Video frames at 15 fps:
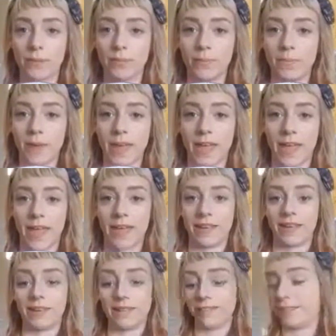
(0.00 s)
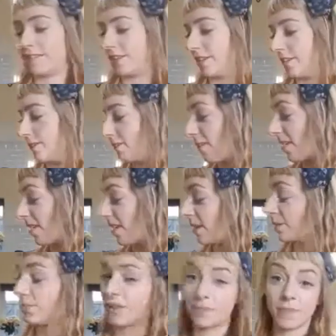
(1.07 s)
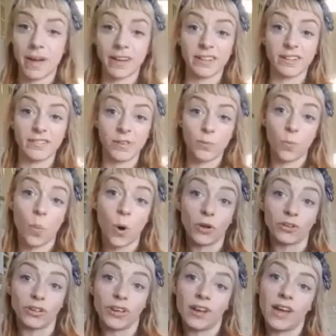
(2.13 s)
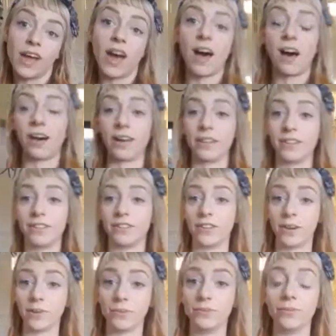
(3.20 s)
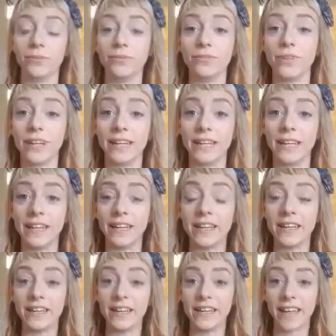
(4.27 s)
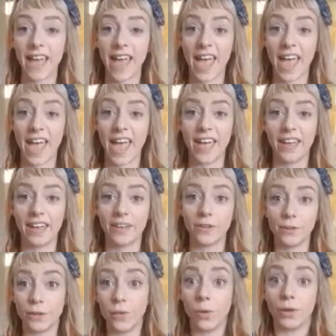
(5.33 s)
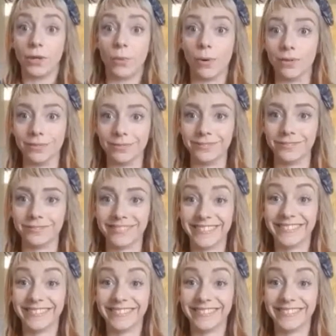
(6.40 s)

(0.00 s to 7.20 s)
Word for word: and paired. You can buy that pre-packed if you want. I don't really care. Do what you want.